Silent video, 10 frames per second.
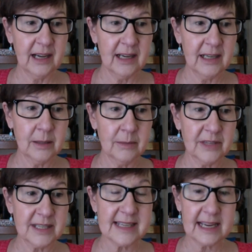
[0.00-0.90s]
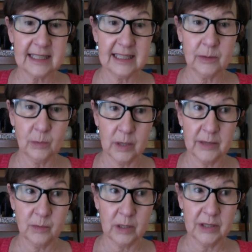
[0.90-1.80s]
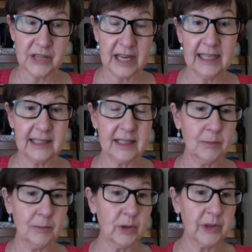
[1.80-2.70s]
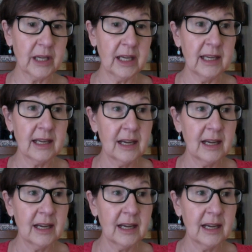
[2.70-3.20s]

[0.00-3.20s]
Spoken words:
The second one was I ended up with a